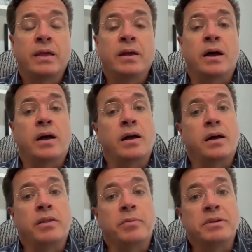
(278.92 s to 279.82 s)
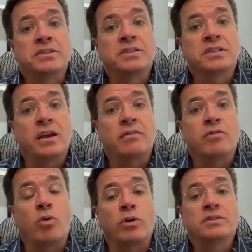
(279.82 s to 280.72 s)
on the business side, of
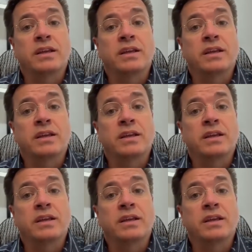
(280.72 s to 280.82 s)
course.